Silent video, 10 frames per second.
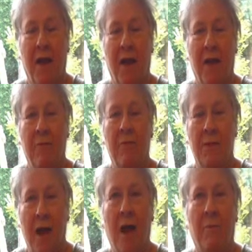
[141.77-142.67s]
and it
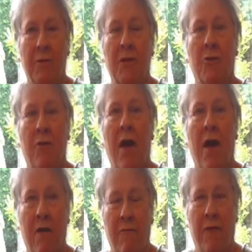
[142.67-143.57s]
was absolute
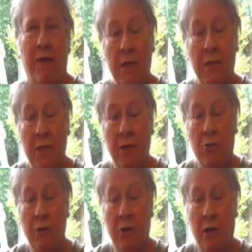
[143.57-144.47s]
heaven. The day I
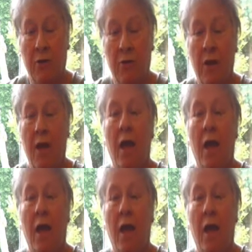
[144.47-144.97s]
got it out,